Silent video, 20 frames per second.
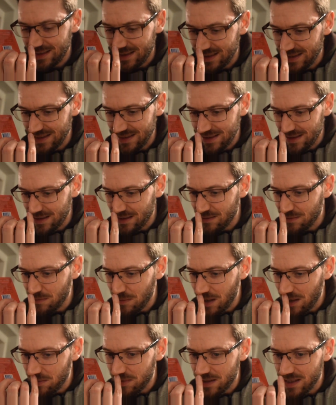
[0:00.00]
um,
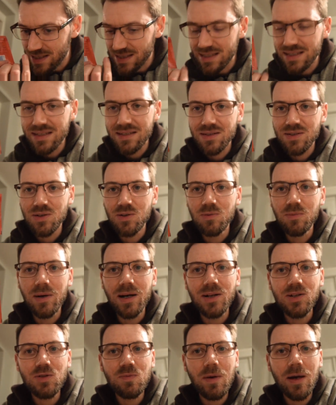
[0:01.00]
maybe this is too
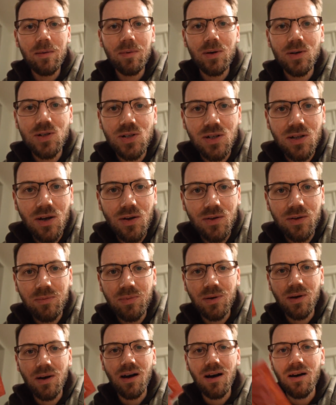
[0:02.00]
much maybe I should only
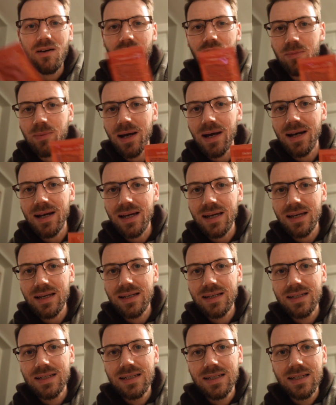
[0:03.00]
put half a pack
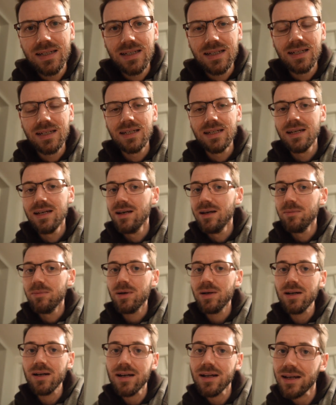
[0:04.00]

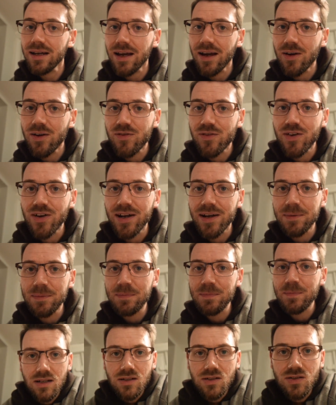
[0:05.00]
but I'm going to go for it
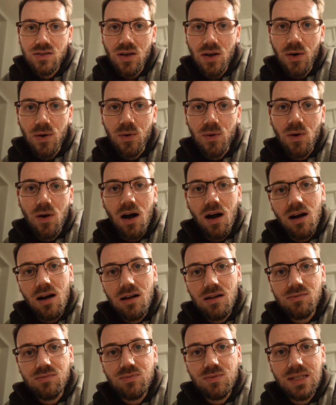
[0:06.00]
so
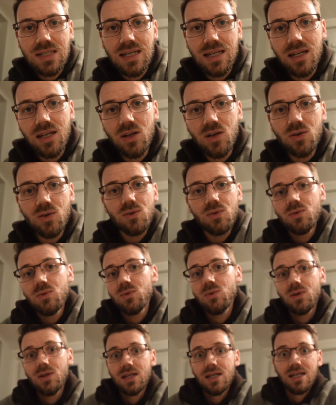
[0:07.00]
I'll see you
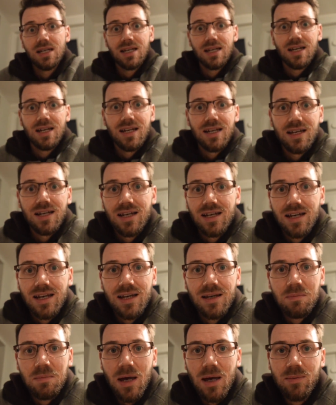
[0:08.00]

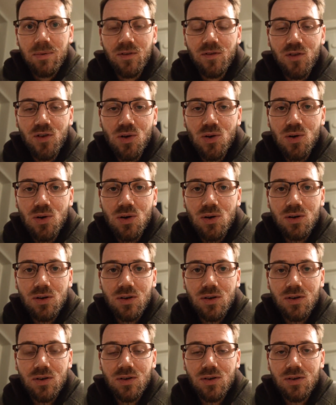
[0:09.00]
in maybe four,
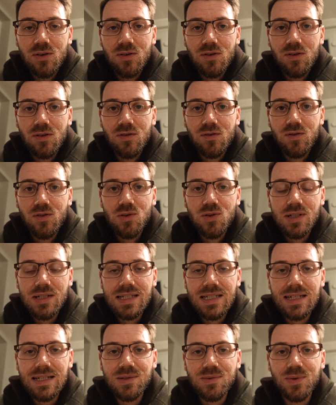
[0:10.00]
four to
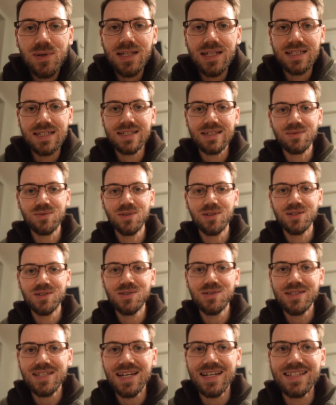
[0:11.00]
six weeks when I
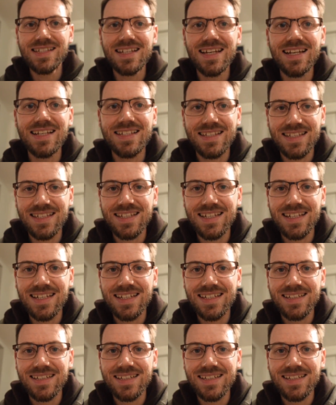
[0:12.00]
do a taste test.